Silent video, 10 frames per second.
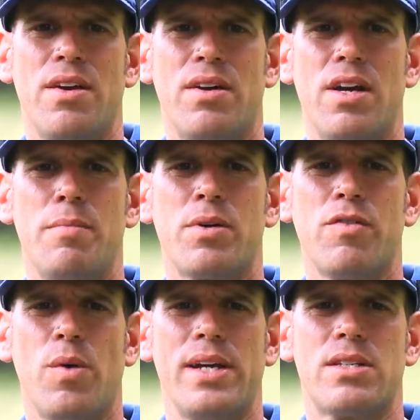There are a number
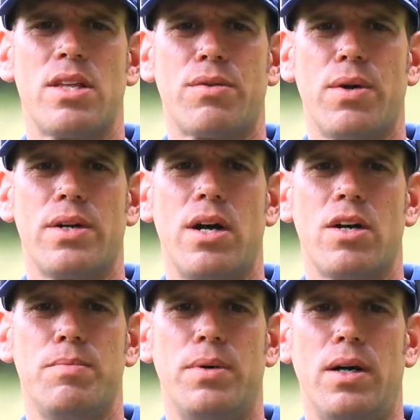of ways to throw a
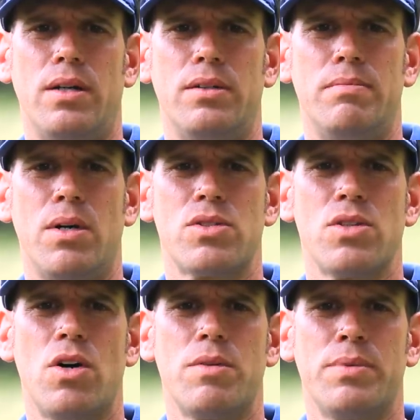knuckleball.
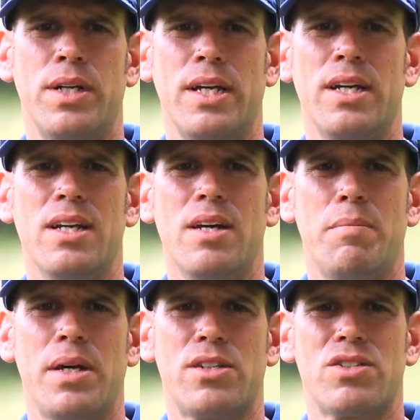Most notably,
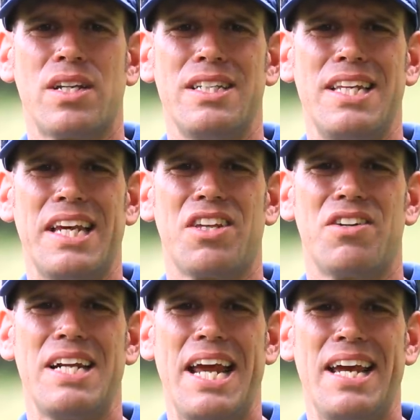pitchers can dig
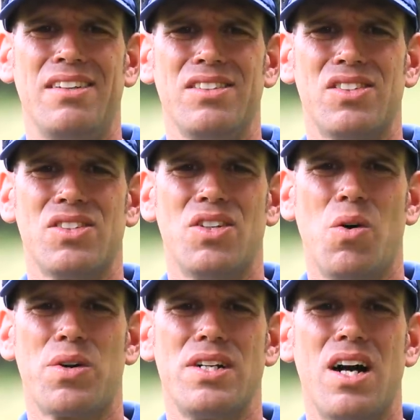their nails or